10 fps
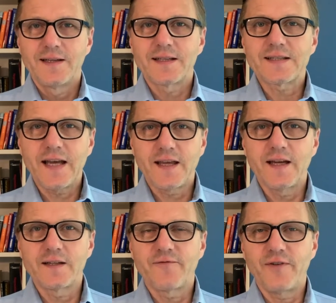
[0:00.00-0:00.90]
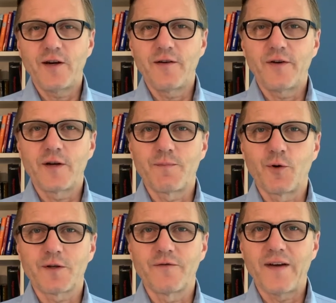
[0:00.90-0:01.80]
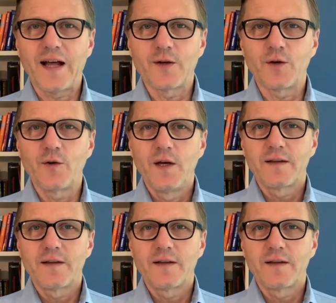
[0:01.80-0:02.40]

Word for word: The second very, very important value